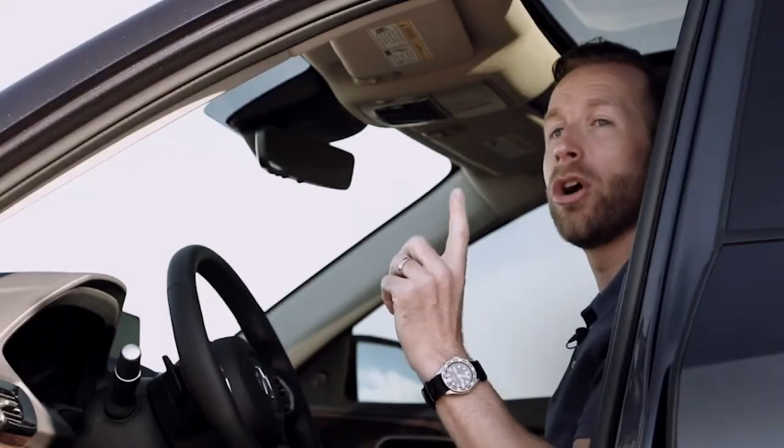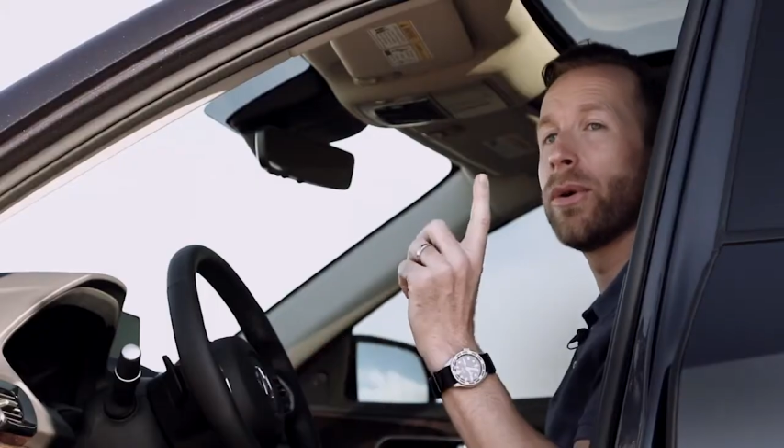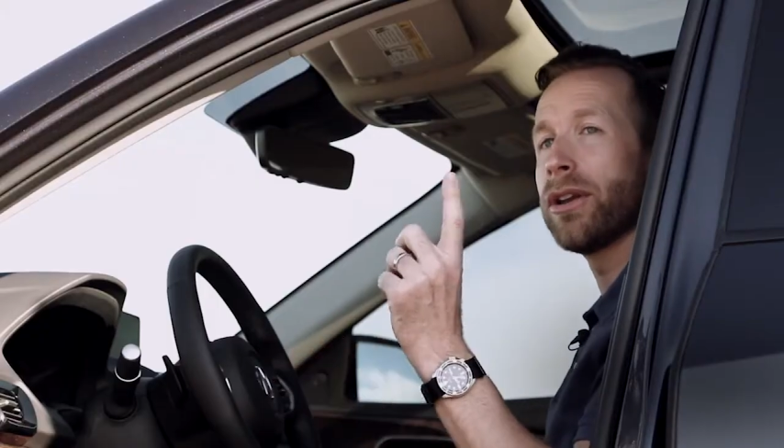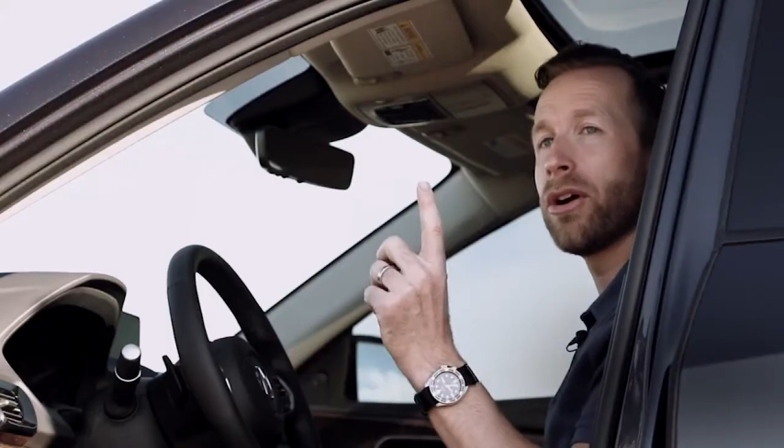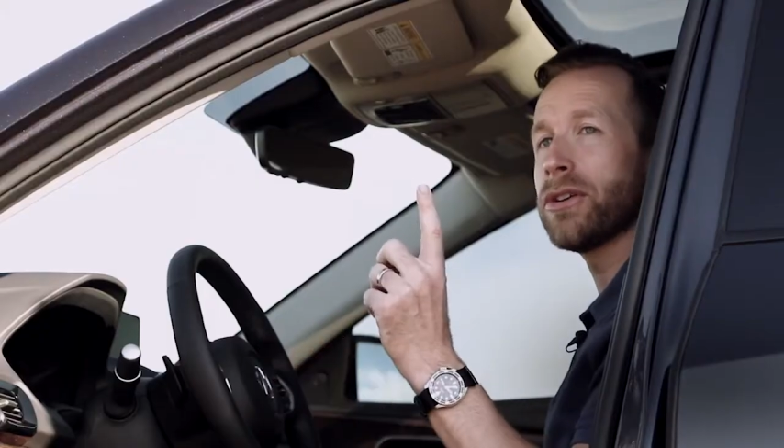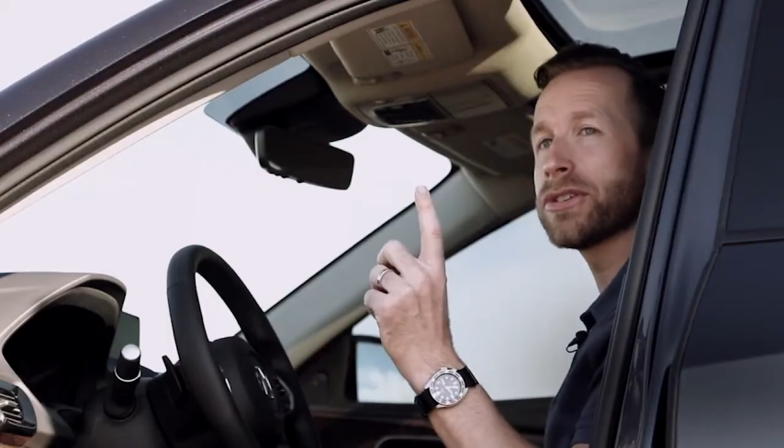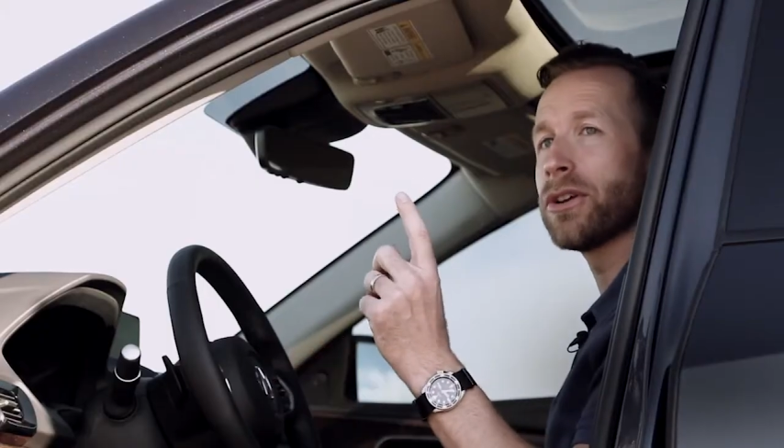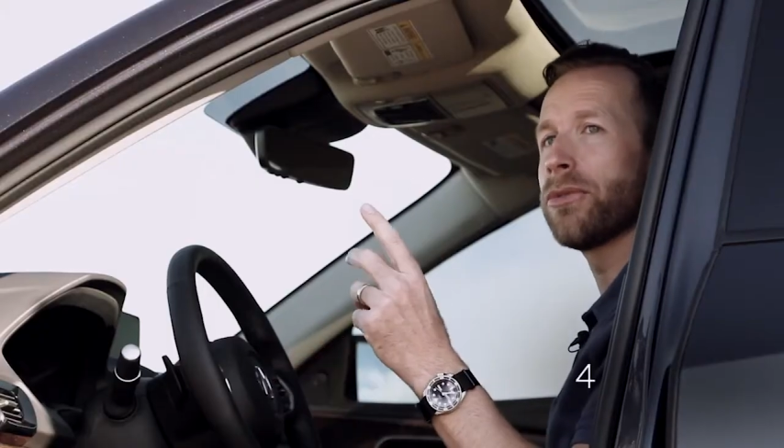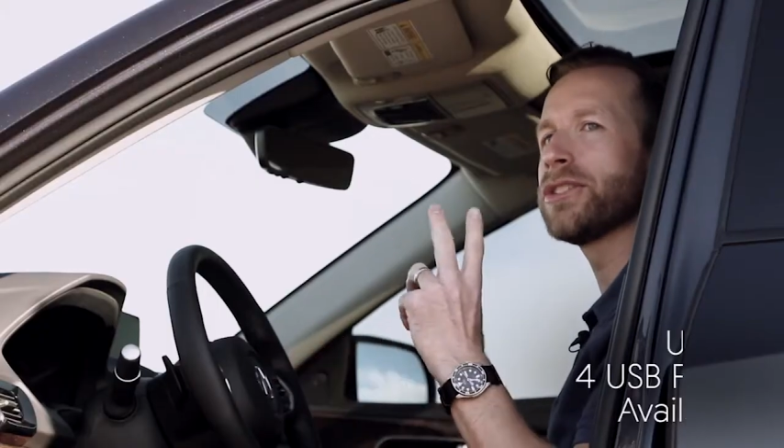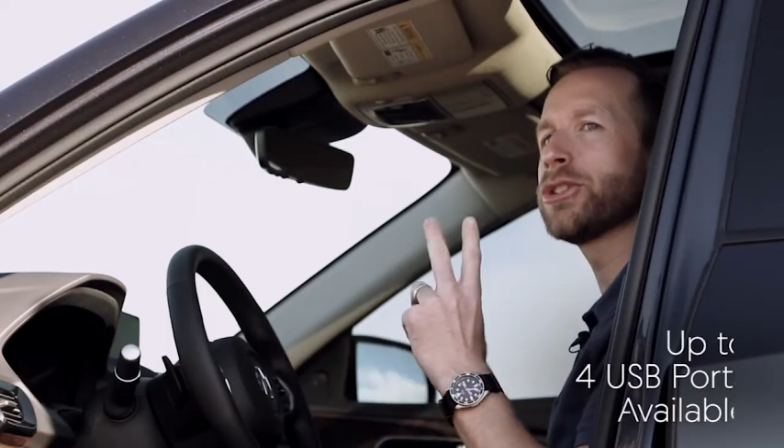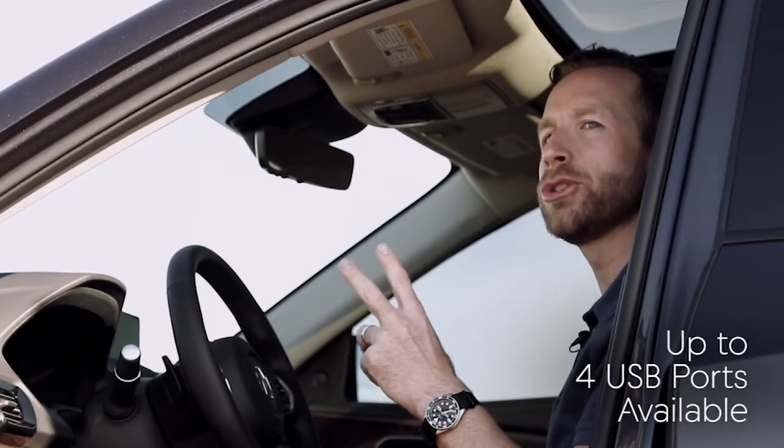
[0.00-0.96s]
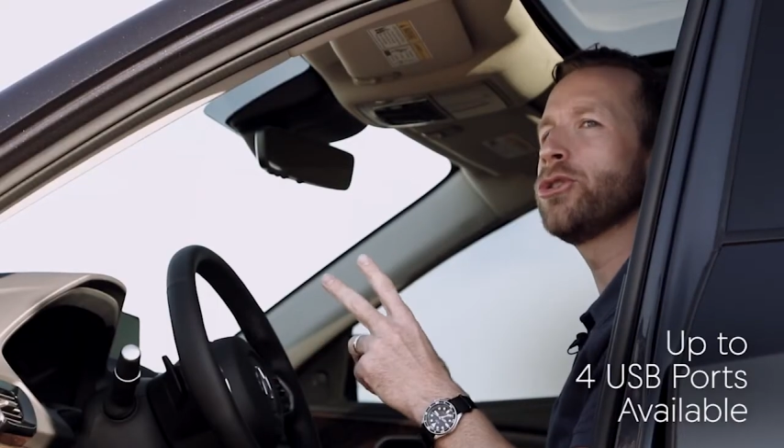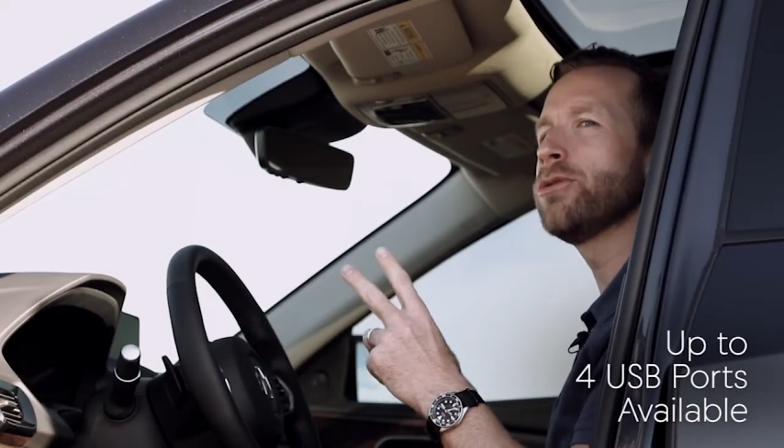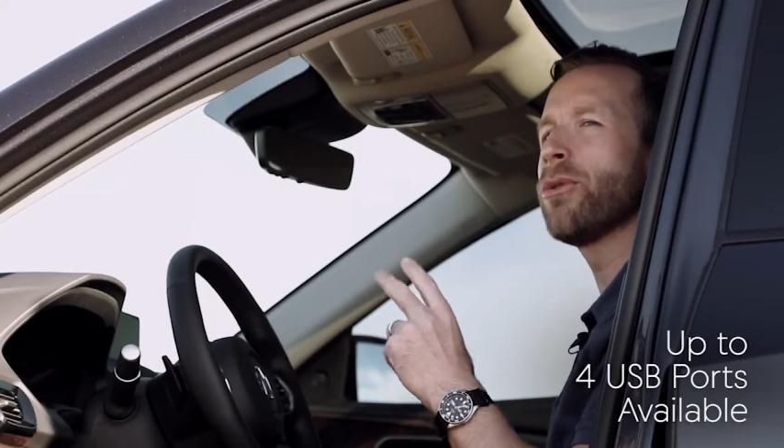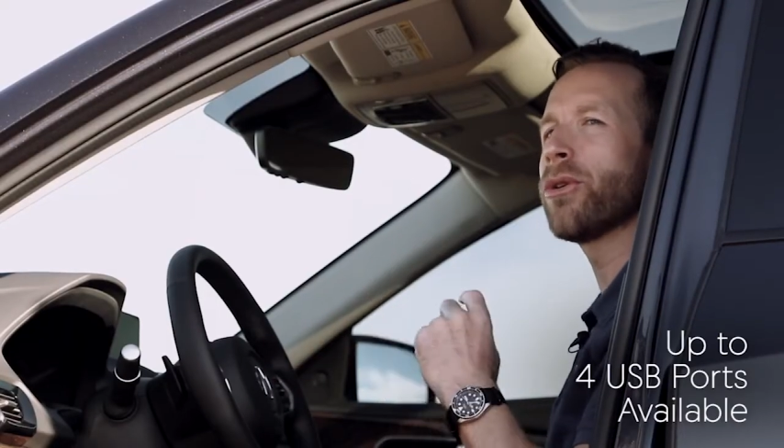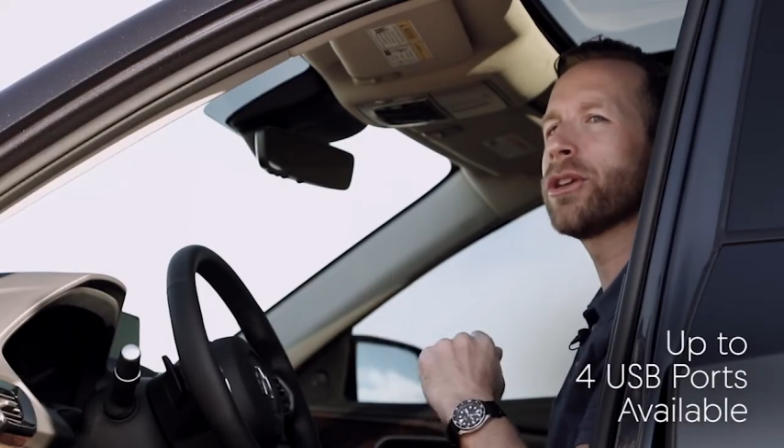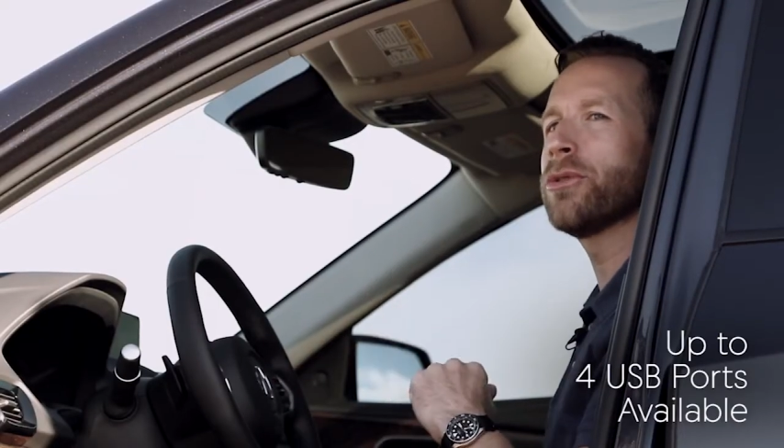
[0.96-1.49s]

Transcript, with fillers: Oh, and also, there's two more